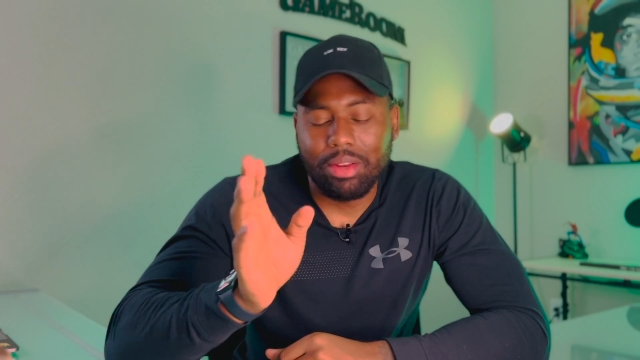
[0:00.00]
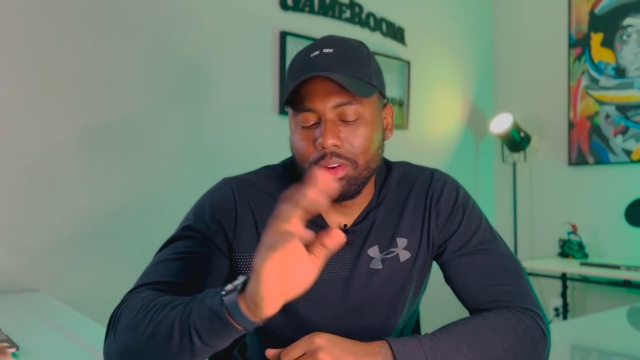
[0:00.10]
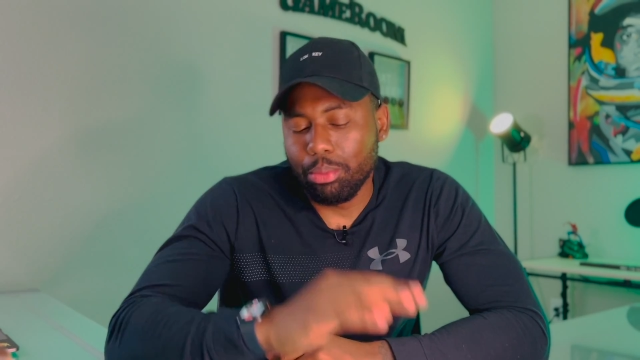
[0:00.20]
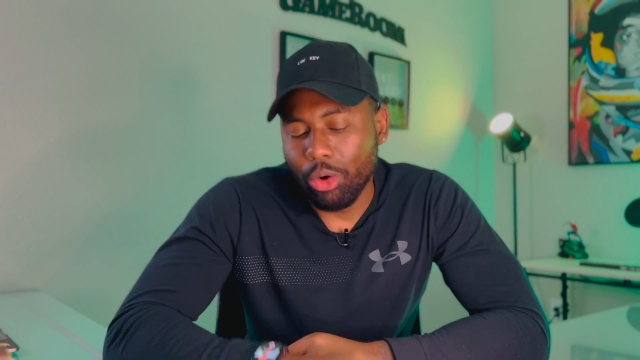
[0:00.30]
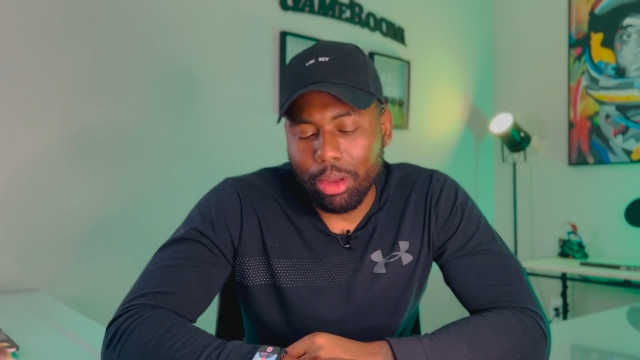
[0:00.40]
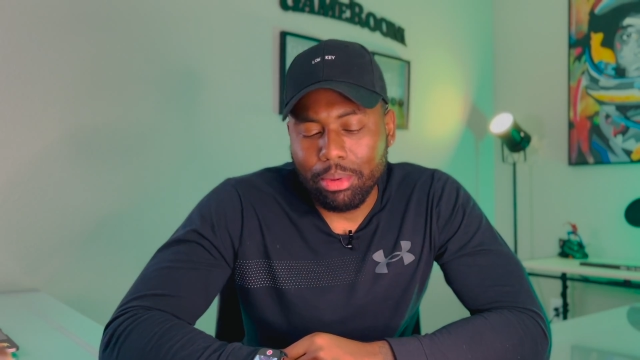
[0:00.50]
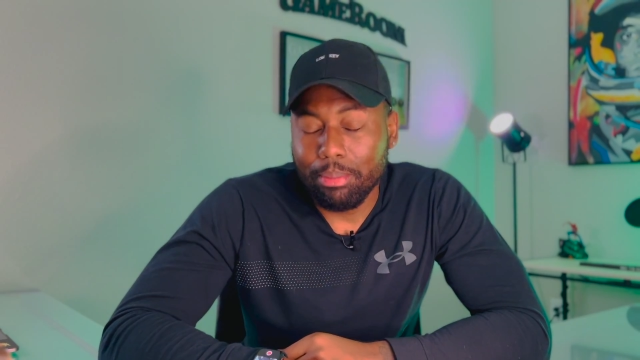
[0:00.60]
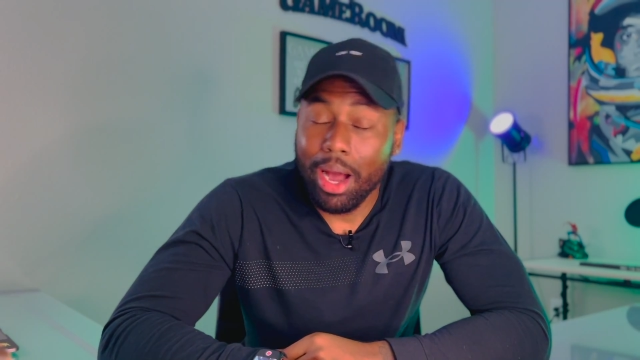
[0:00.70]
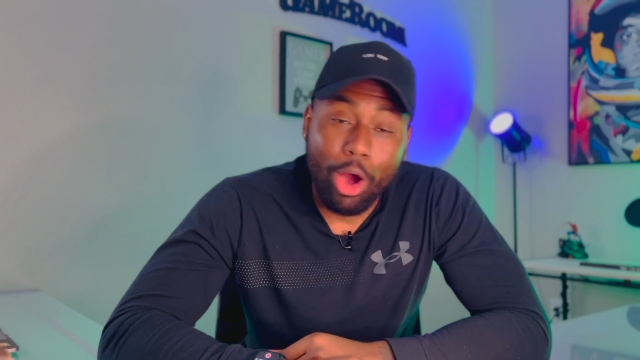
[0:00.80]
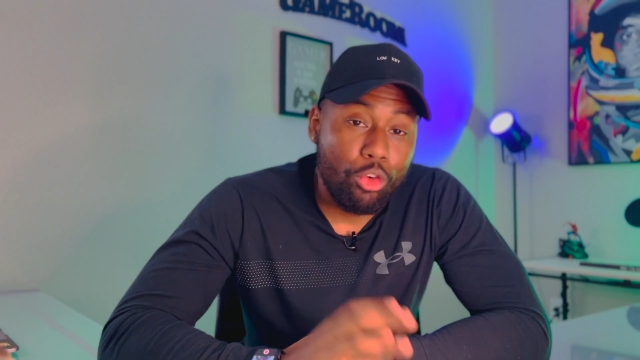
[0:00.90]
a point, but
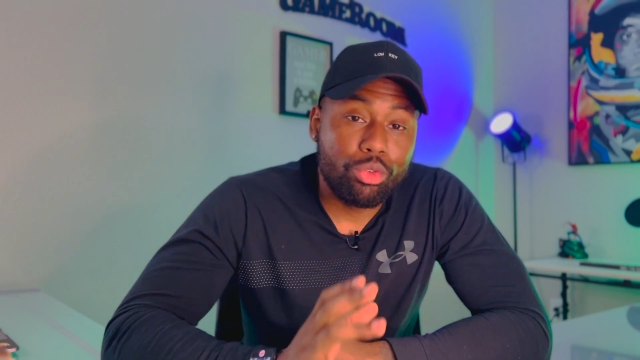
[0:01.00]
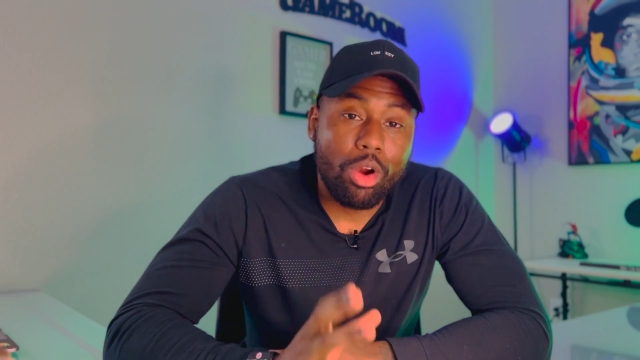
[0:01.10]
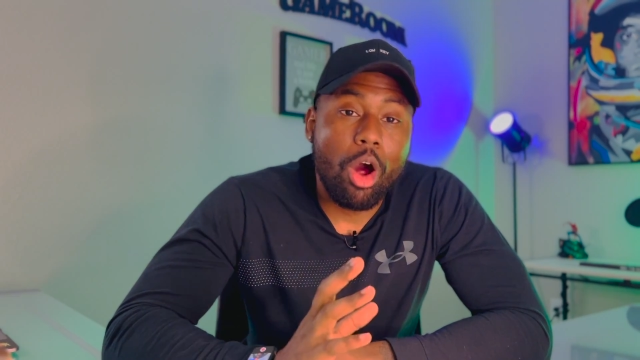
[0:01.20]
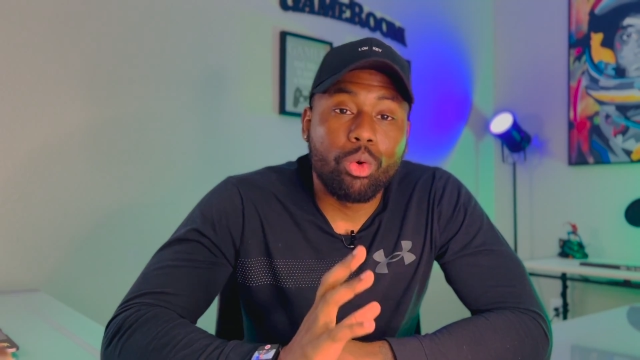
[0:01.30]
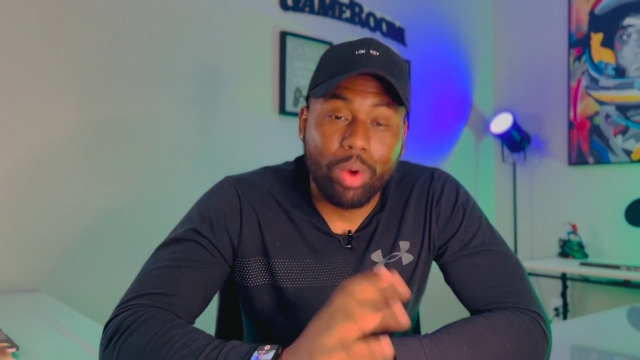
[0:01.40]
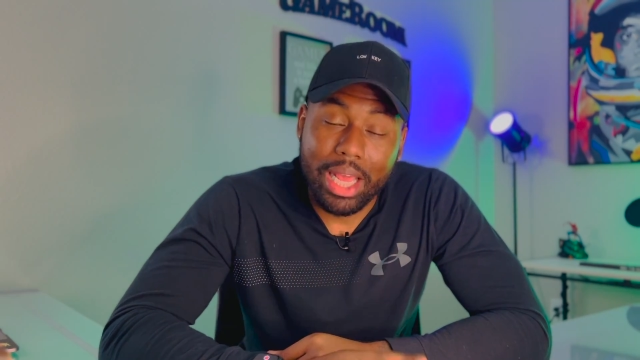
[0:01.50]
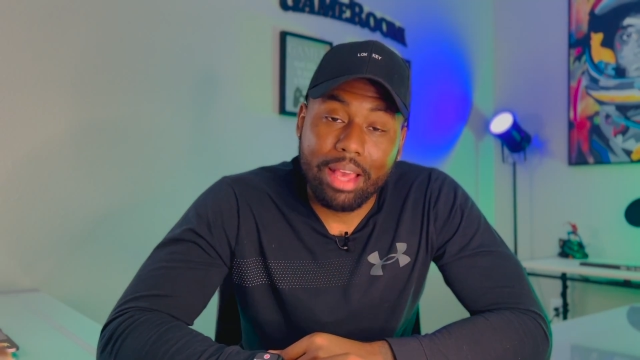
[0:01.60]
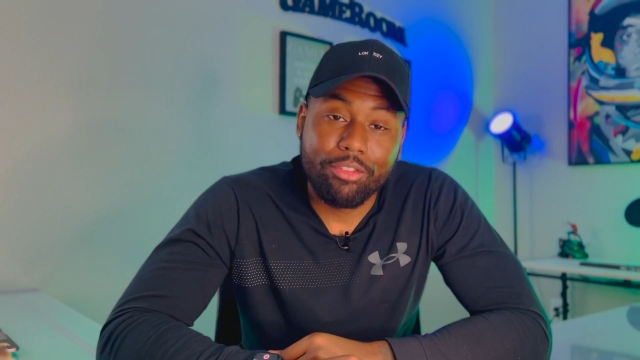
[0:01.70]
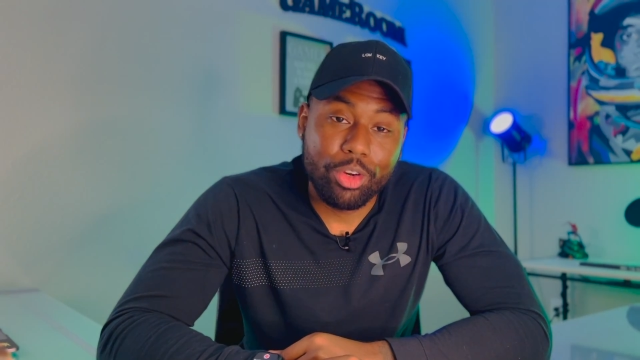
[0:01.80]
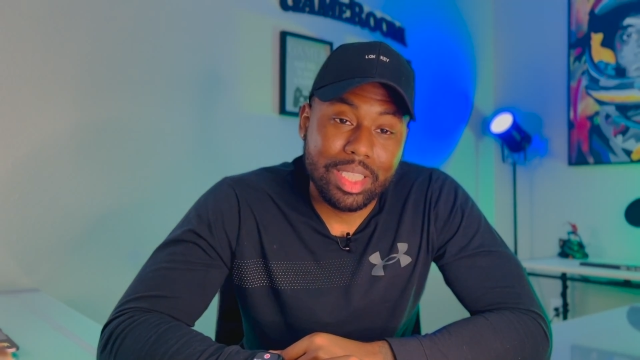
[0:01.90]
my overall
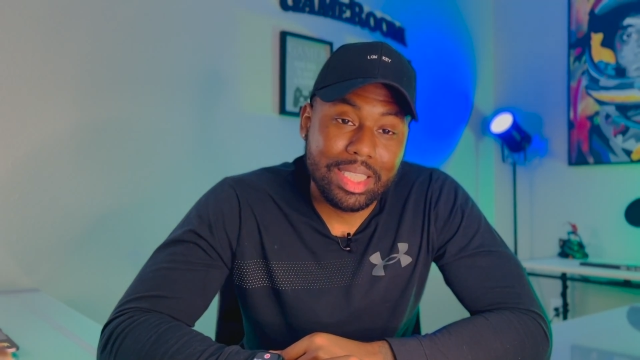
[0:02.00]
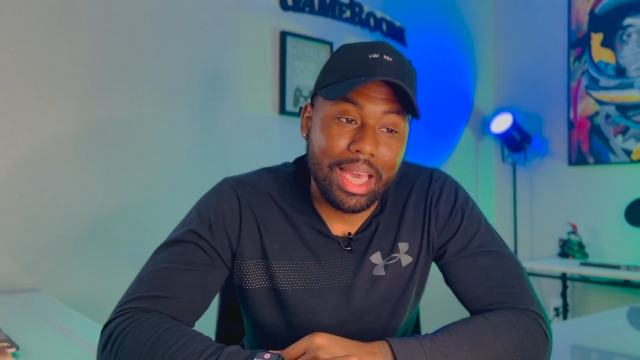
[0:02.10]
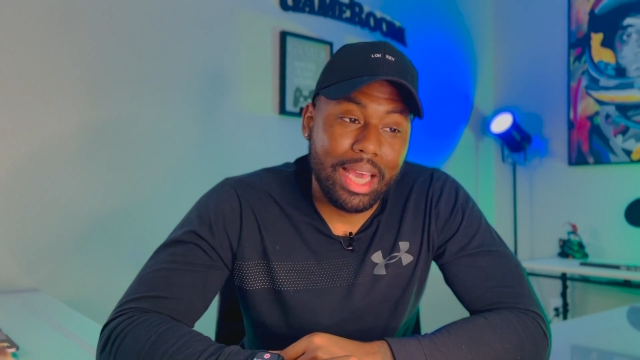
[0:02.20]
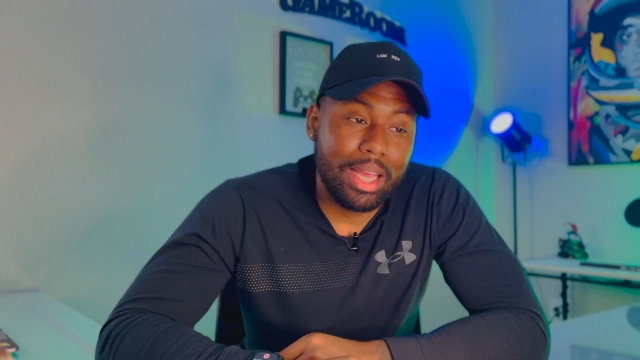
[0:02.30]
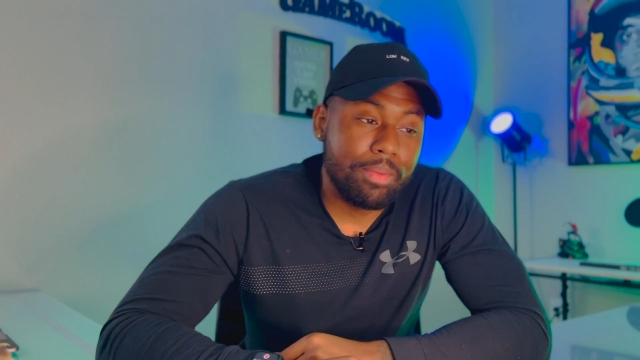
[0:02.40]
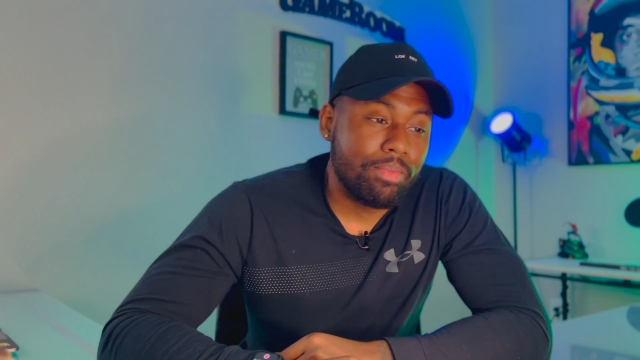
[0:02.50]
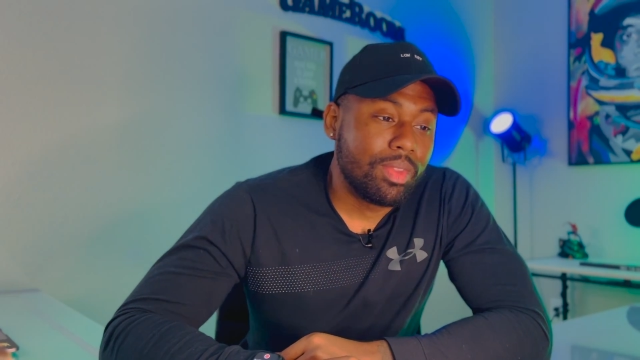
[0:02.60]
rating for this game.